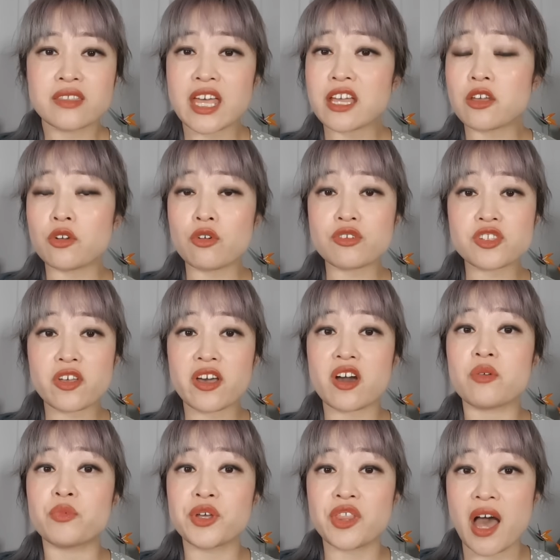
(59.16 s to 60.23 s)
They can also
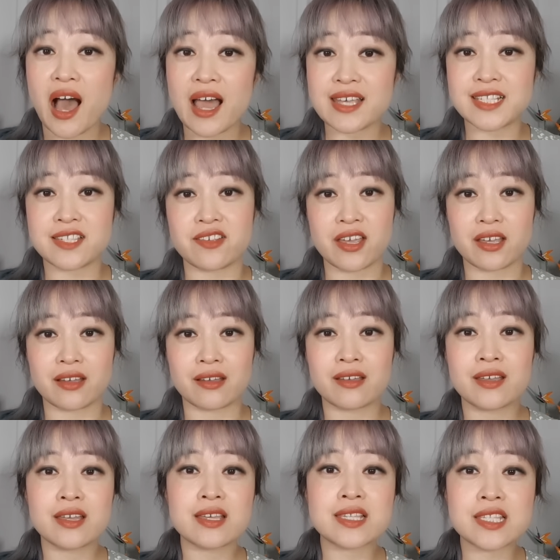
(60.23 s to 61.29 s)
help with eye sting.
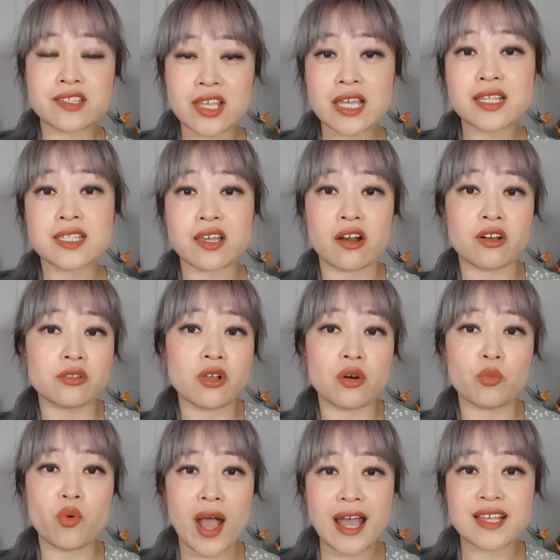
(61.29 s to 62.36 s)
Sticks are a
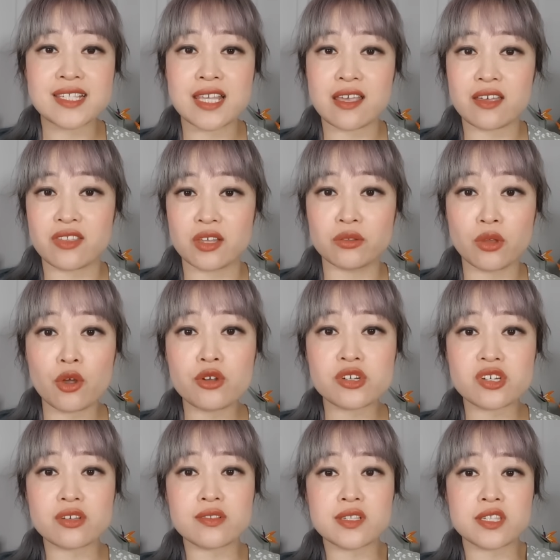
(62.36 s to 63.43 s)
lot waxier than
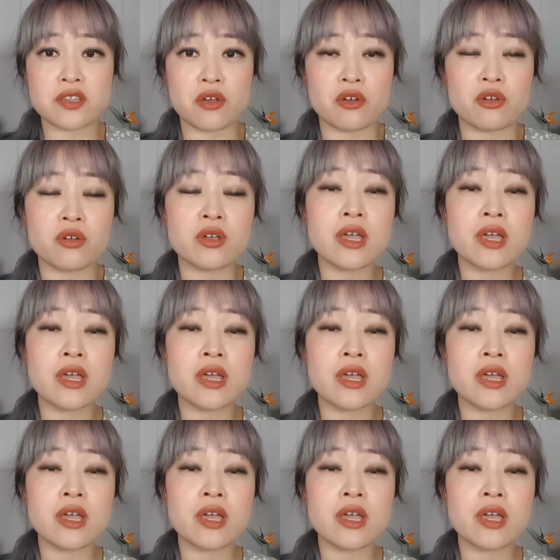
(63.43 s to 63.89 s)
lotions, so